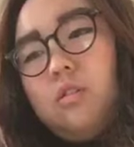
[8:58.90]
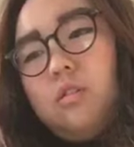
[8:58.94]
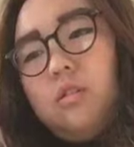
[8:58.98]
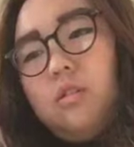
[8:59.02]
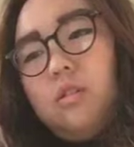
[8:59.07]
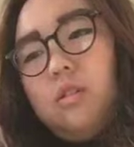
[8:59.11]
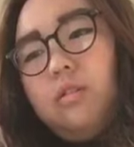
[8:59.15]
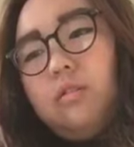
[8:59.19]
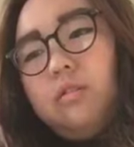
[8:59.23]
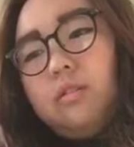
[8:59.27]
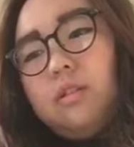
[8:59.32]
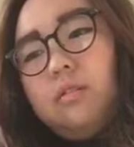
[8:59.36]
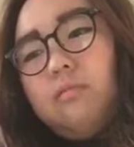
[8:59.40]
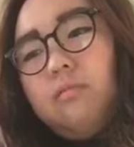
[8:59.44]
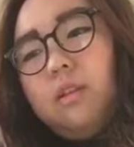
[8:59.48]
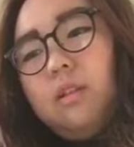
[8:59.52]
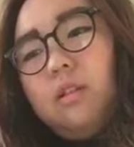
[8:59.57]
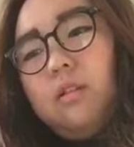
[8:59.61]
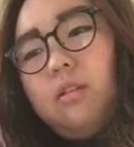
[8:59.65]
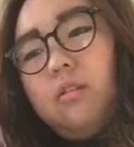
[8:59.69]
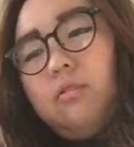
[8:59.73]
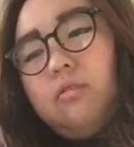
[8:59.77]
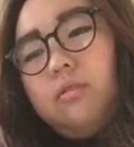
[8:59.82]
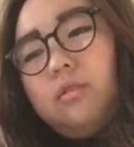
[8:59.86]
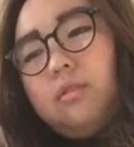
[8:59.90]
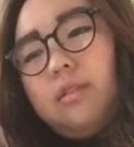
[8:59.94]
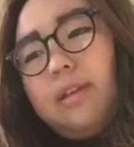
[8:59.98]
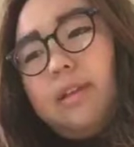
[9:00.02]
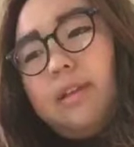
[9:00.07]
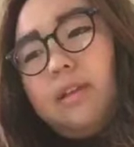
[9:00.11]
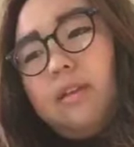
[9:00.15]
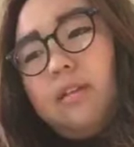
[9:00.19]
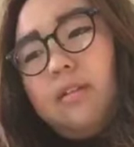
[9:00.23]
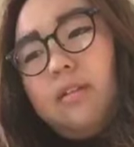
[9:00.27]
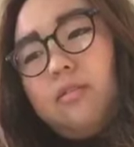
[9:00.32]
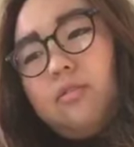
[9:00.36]
Now it's gonna be looks
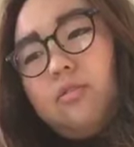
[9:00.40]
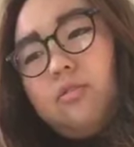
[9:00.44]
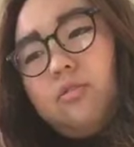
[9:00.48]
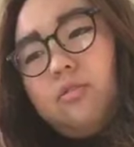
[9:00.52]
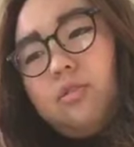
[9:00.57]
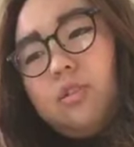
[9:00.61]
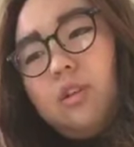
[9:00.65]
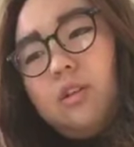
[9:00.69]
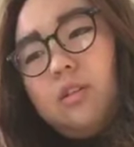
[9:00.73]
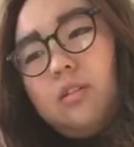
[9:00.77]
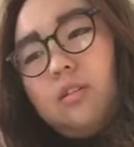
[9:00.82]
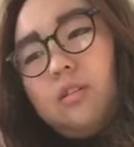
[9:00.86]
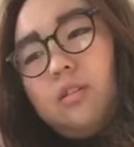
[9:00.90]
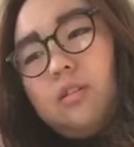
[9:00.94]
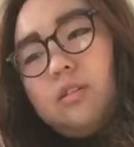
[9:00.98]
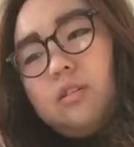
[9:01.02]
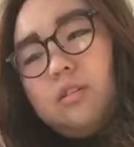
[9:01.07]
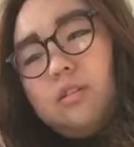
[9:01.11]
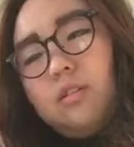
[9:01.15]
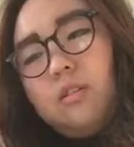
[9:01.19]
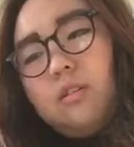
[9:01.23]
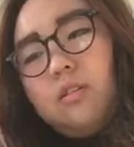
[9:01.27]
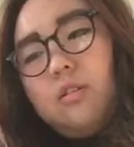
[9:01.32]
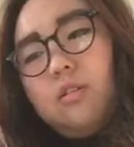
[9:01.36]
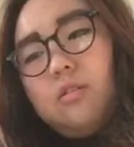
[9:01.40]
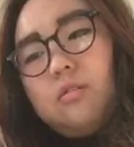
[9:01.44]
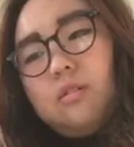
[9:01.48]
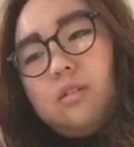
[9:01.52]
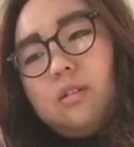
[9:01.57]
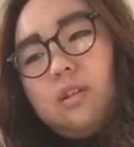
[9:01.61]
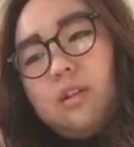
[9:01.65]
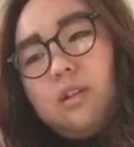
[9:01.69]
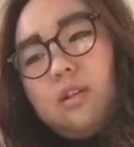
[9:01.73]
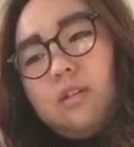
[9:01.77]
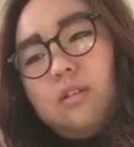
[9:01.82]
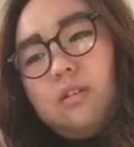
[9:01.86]
like it. Understand you guys, it looks
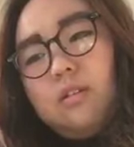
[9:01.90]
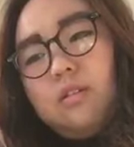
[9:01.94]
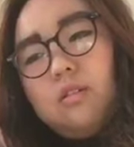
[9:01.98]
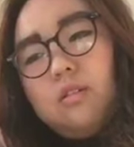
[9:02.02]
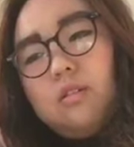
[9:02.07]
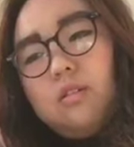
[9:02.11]
like it.